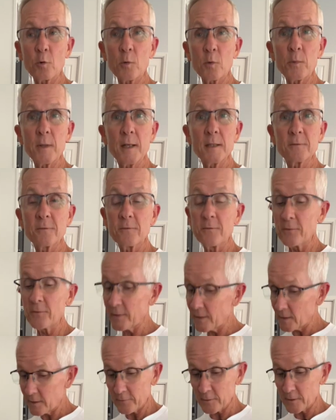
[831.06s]
cornbread is
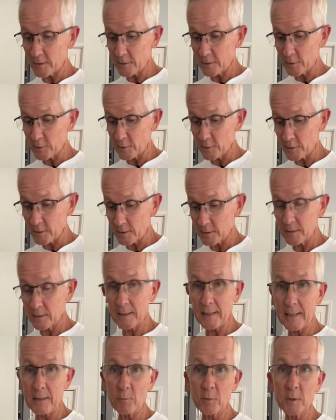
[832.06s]
very, very good
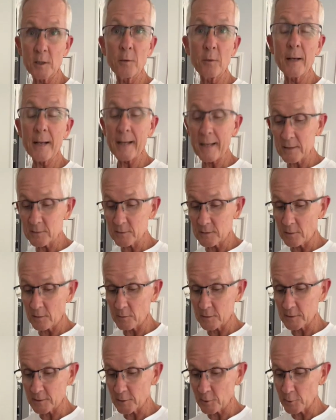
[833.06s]
and will go excellent
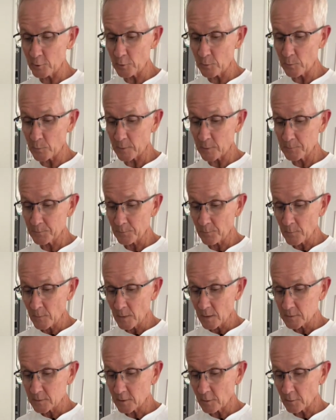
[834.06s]
with soup.
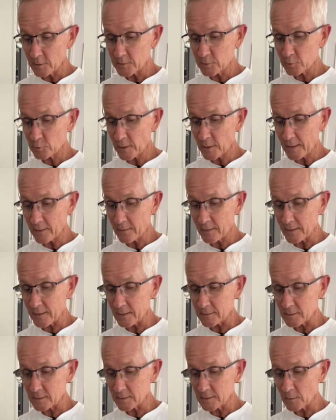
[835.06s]
So let's try this.
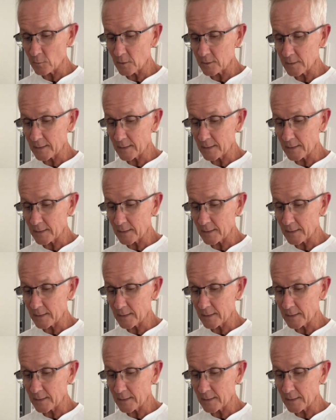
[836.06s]
Let's see what it